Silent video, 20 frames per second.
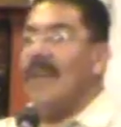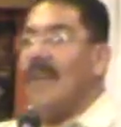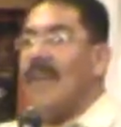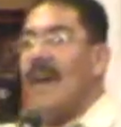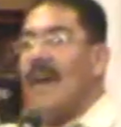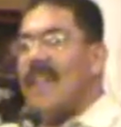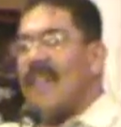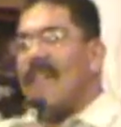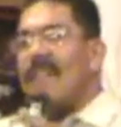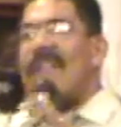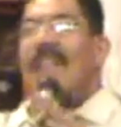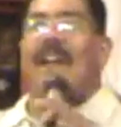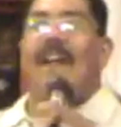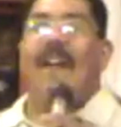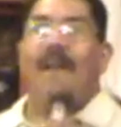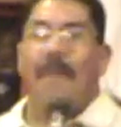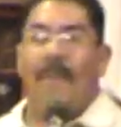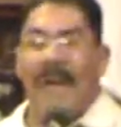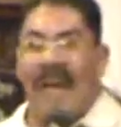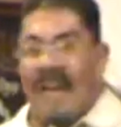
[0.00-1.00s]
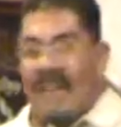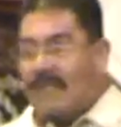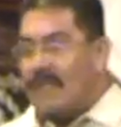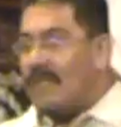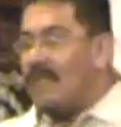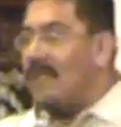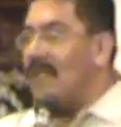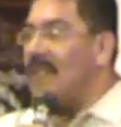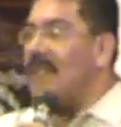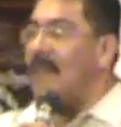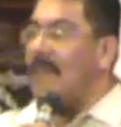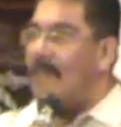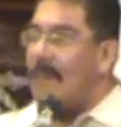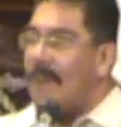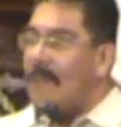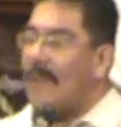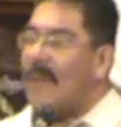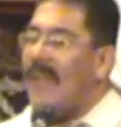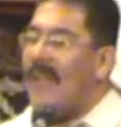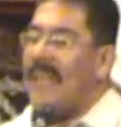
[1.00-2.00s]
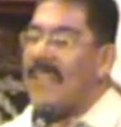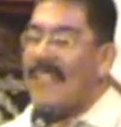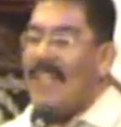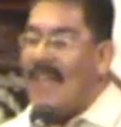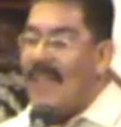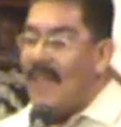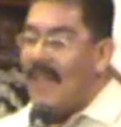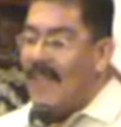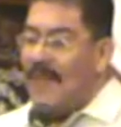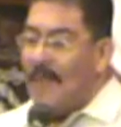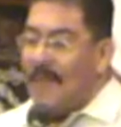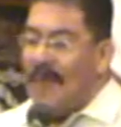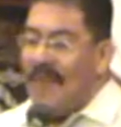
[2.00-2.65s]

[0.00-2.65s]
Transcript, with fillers: you know, other than our pastors or people like that.